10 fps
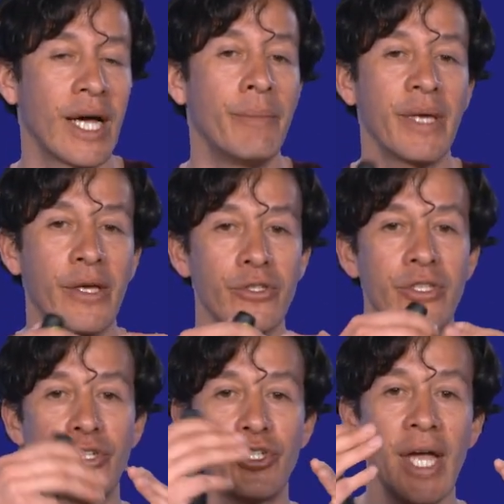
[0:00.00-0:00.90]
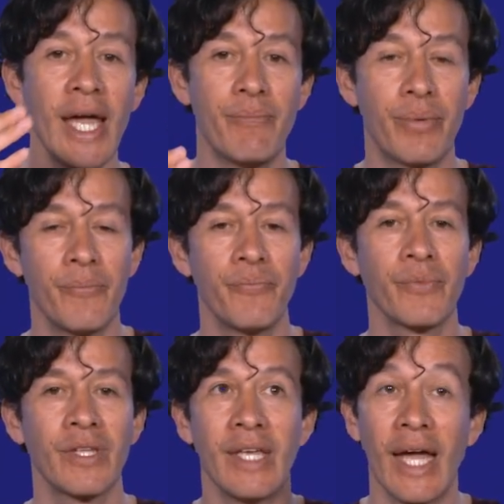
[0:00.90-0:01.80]
And because the shape,
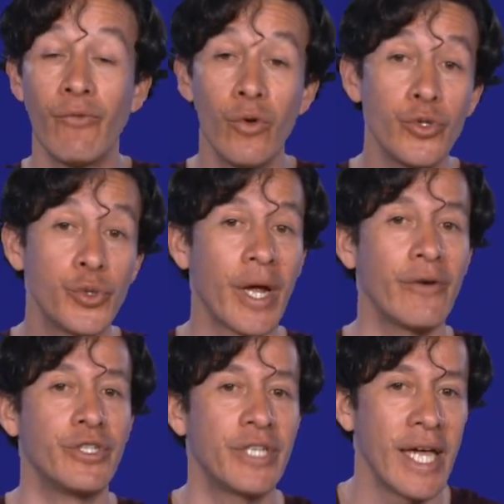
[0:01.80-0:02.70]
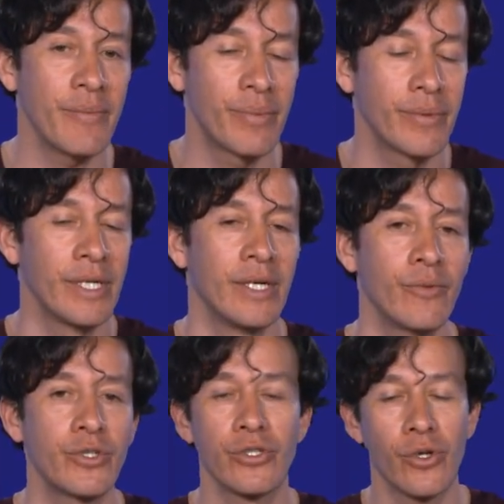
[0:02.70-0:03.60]
the evolutionary shape,
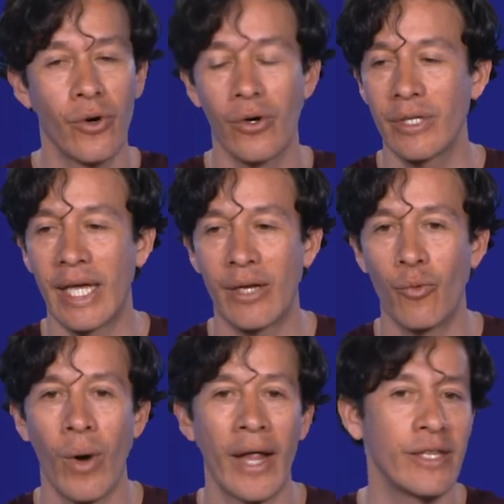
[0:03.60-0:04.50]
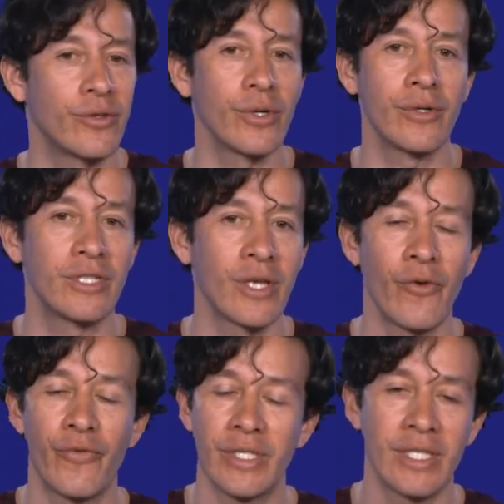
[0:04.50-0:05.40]
which is called like Waddington
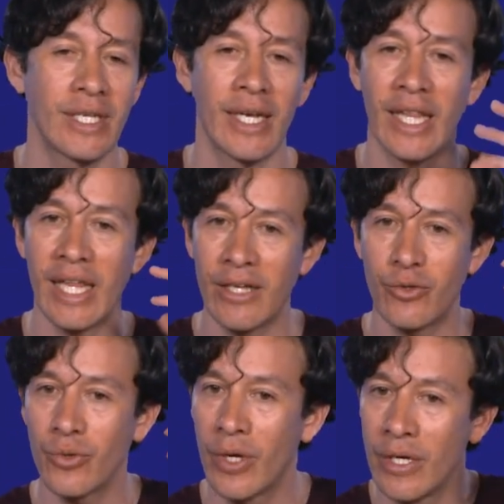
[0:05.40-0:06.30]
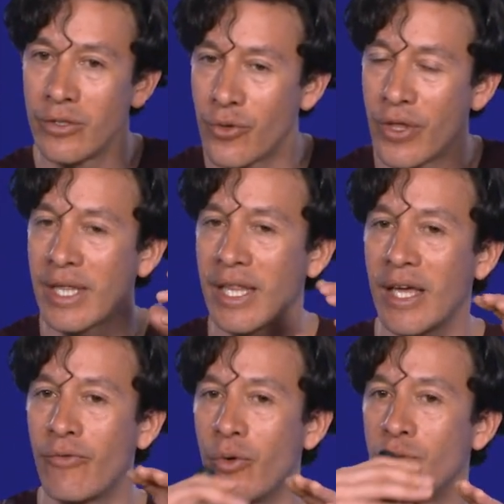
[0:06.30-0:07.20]
surface, is an idea to think that
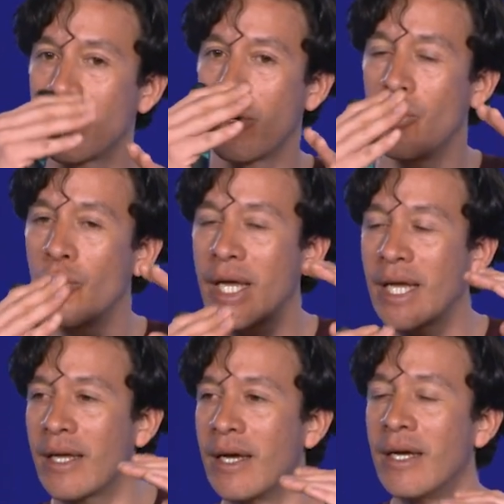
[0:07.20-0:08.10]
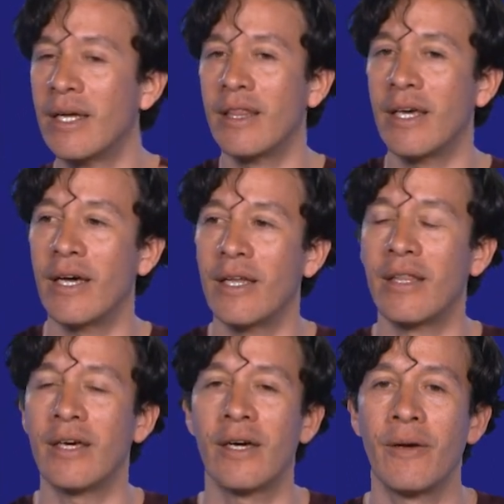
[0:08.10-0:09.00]
evolution looking
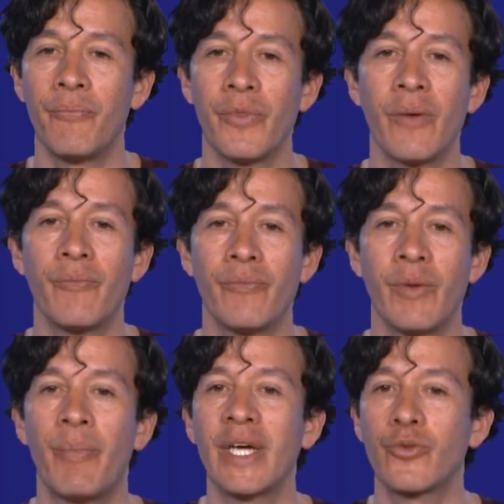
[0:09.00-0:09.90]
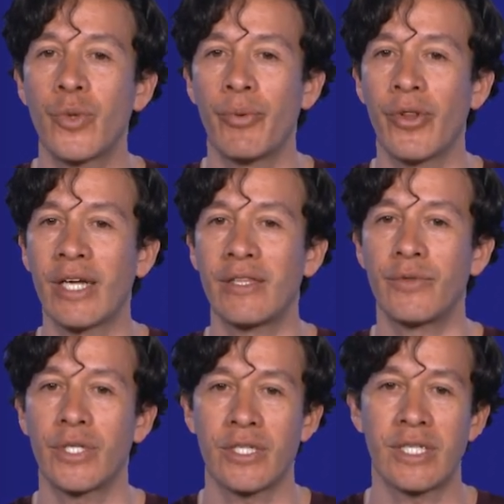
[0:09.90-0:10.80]
the best reproductive
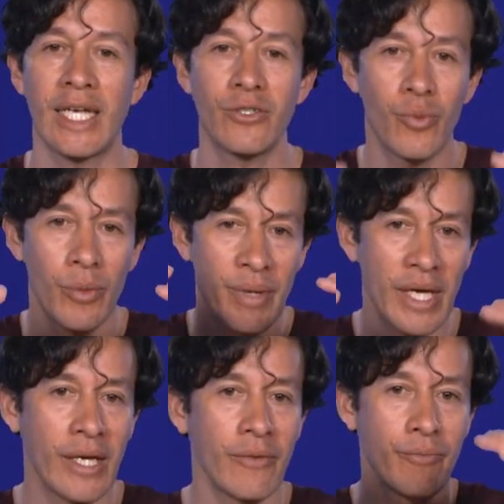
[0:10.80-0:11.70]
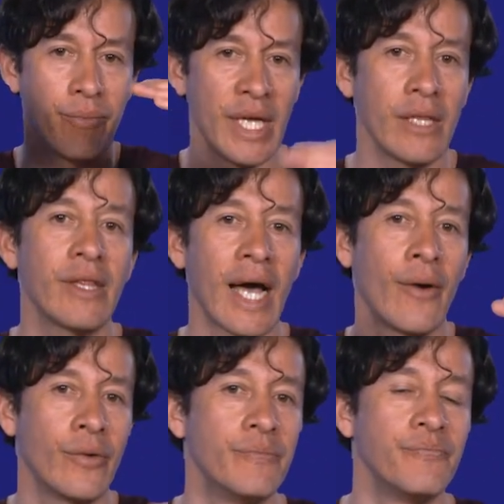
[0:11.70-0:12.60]
success will be being down